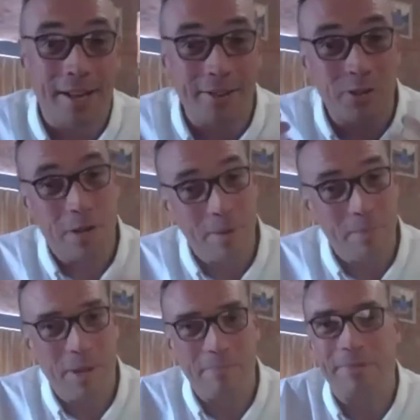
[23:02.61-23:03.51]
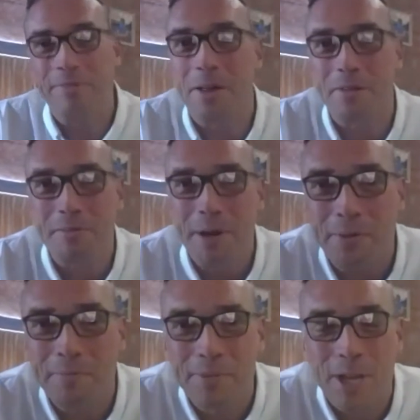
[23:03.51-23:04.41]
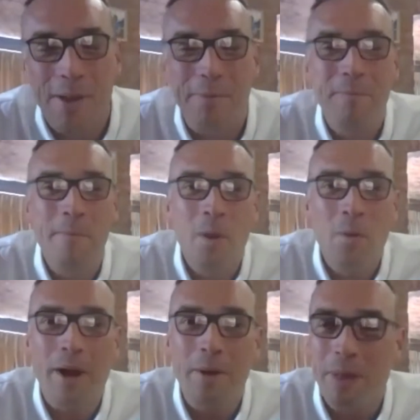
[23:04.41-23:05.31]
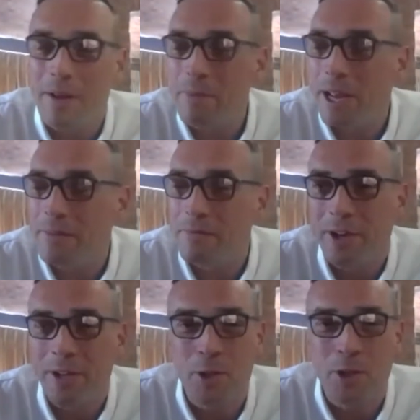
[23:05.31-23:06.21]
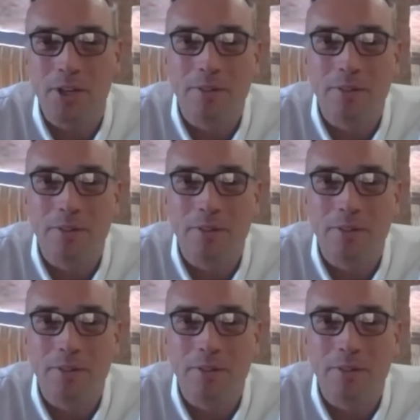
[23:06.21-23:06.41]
and so many people have got them on. So yeah. we hope that made them feel good.